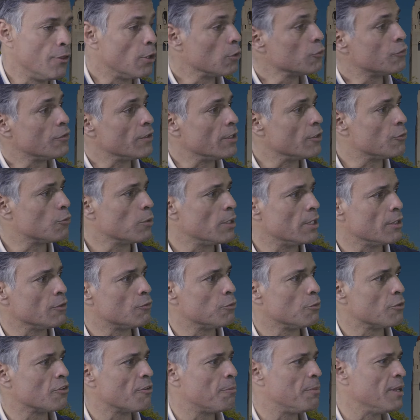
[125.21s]
those
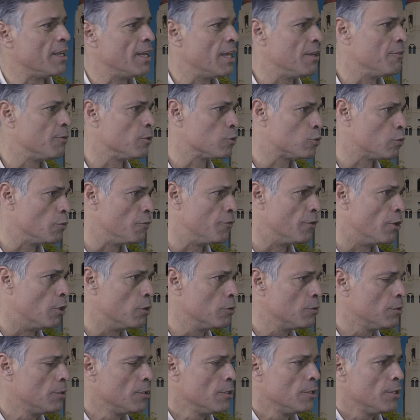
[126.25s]
Venezuelans would have been able to
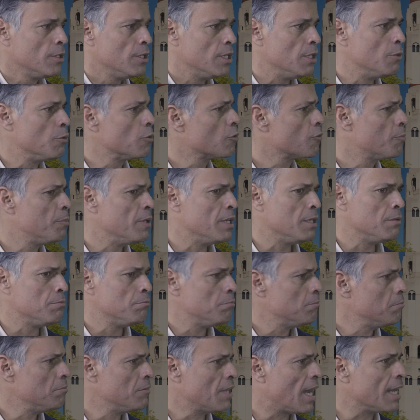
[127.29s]
vote, it would have
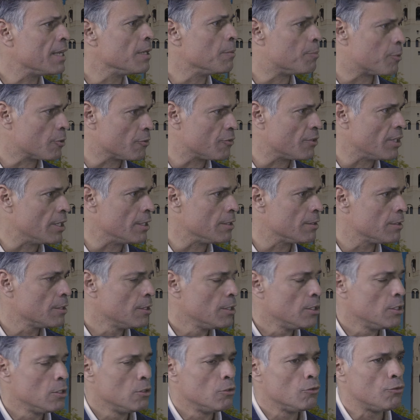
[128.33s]
been 90%.
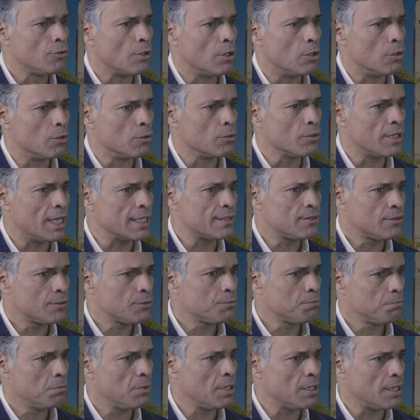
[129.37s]
So
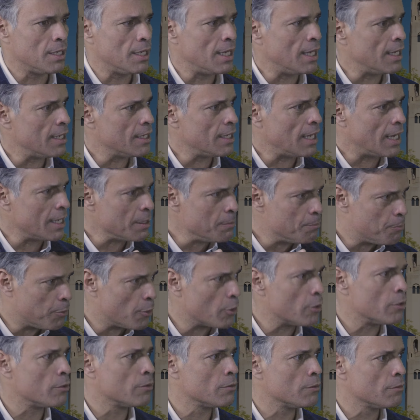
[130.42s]
that's an
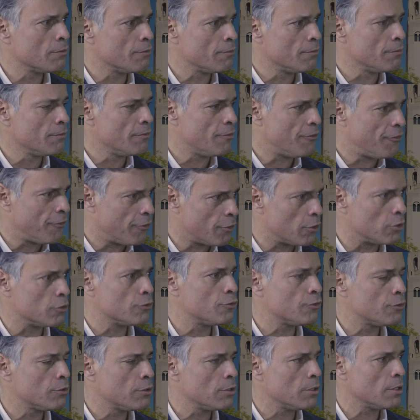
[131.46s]
important
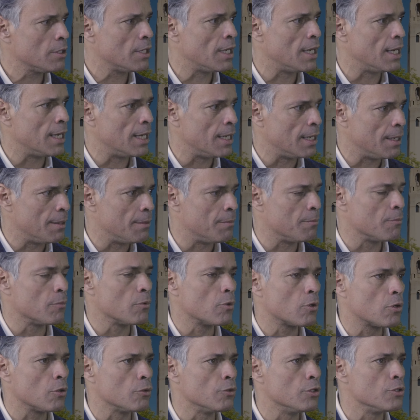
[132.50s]
first
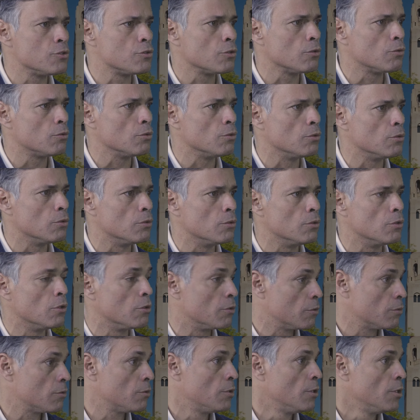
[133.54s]
condition
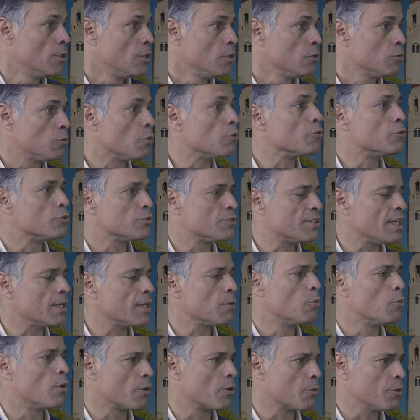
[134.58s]
to
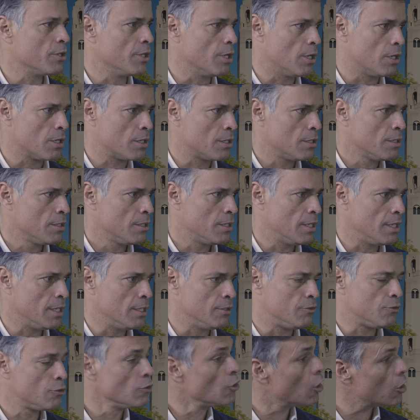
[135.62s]
understand where we are.
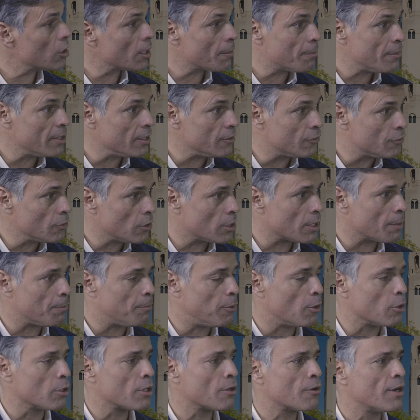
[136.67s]
It's not a
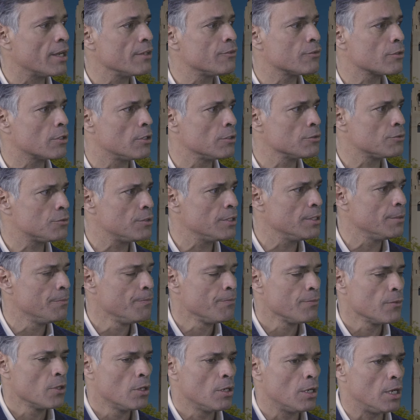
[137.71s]
polarized country.
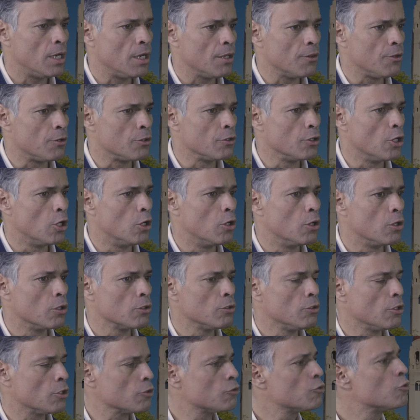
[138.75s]
There are
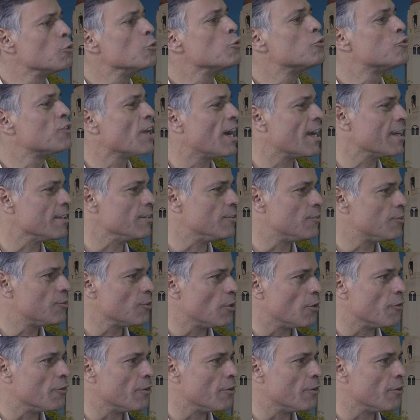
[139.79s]
not two sides